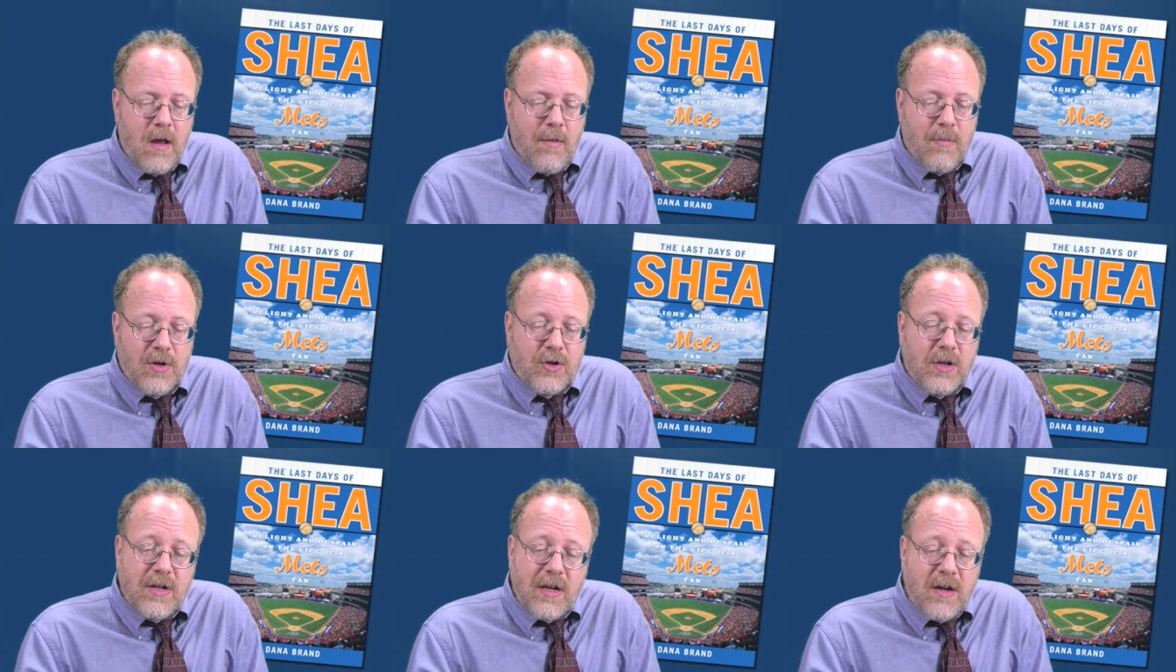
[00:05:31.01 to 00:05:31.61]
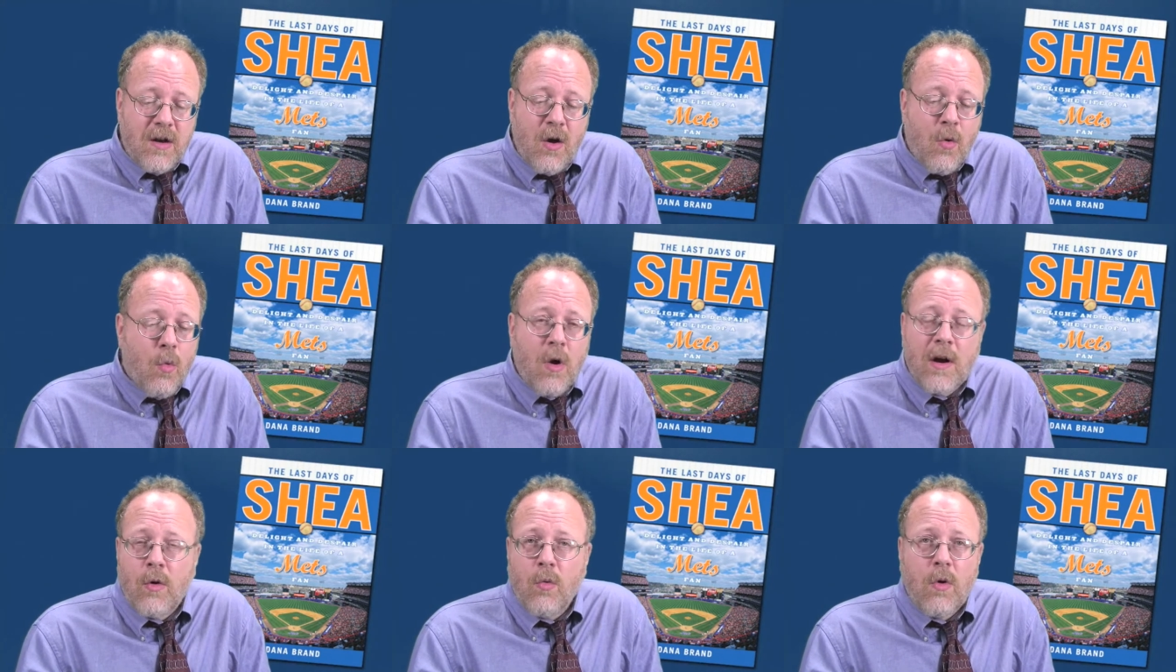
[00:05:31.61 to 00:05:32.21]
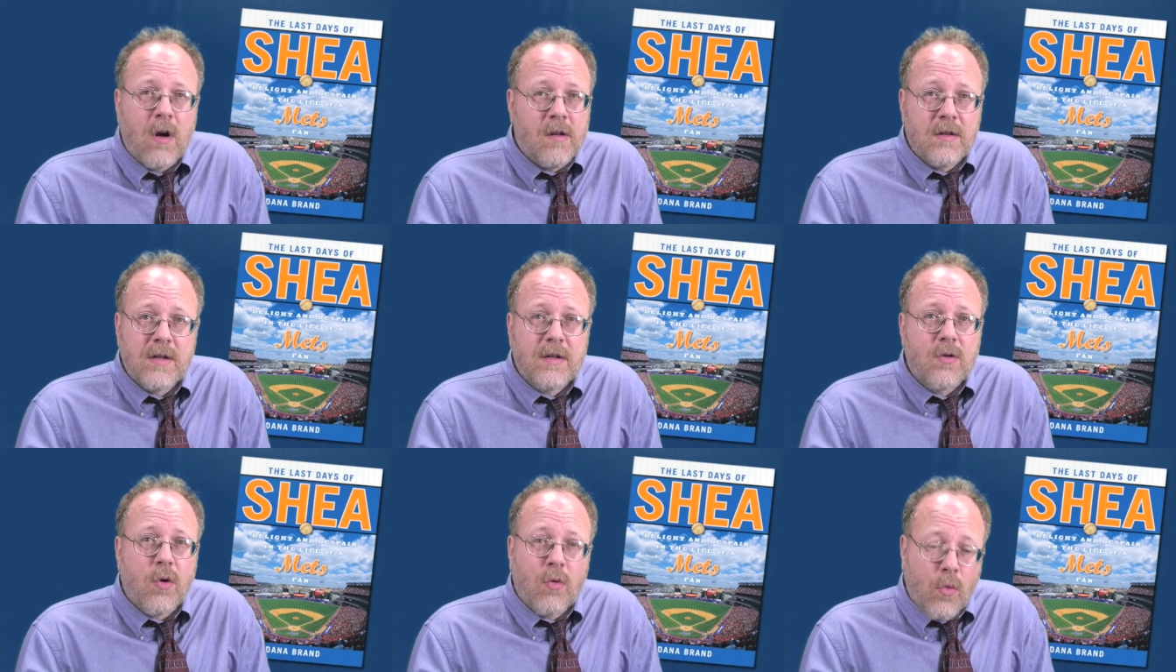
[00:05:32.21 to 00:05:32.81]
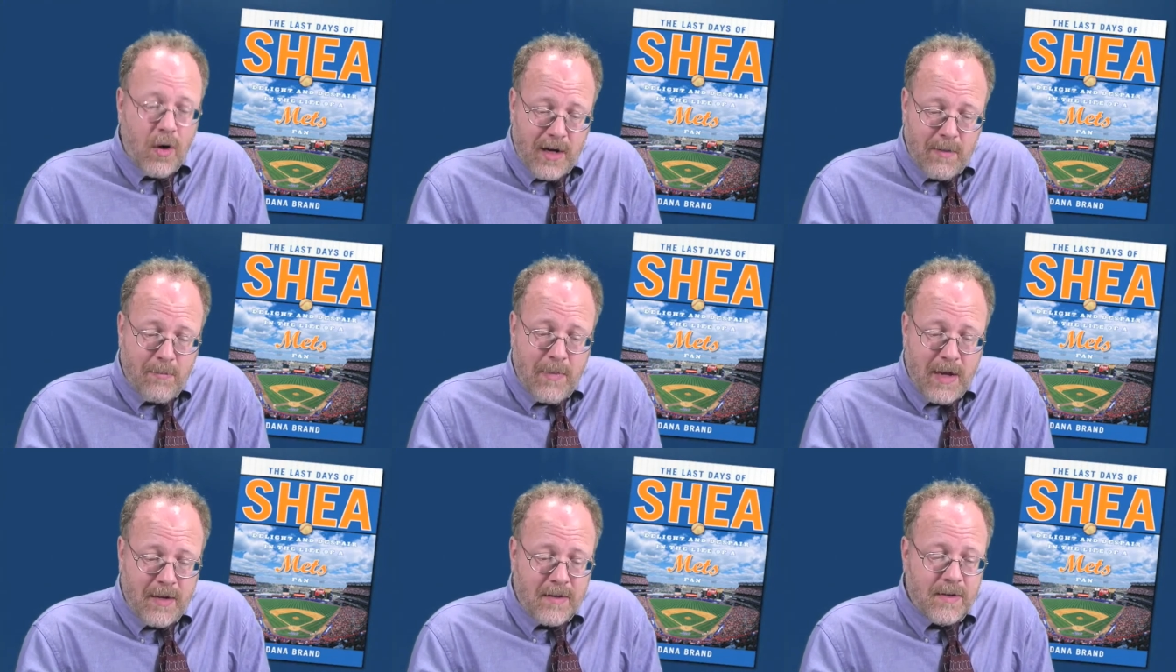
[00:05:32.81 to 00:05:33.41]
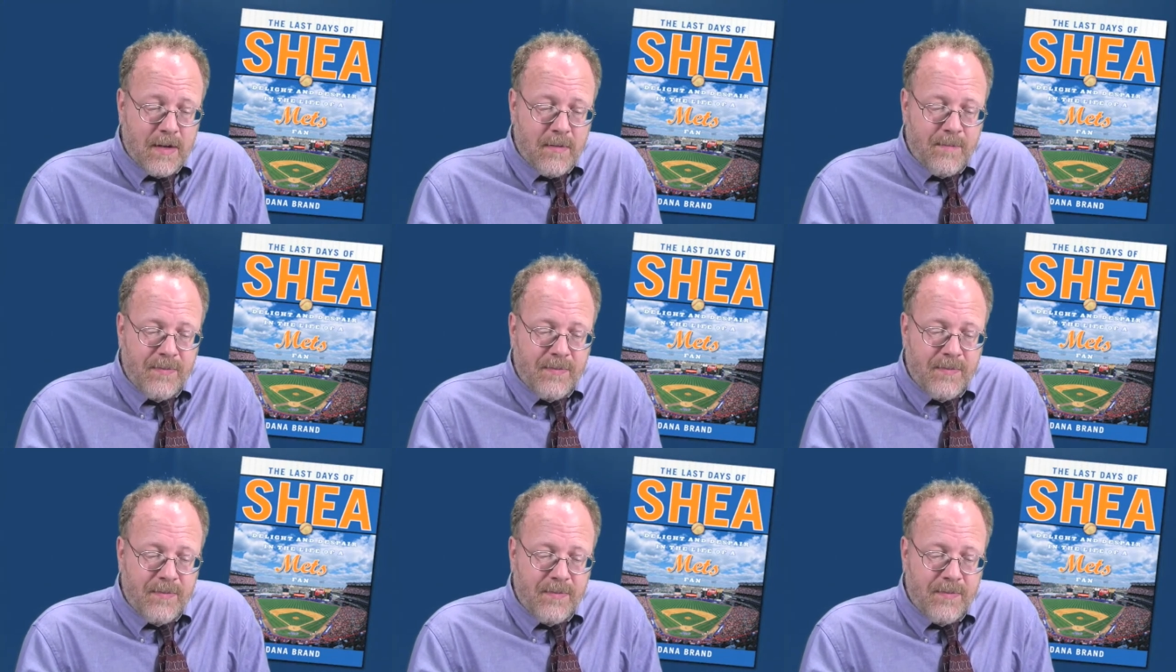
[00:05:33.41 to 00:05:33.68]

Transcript: but she didn't know what it was or what it meant.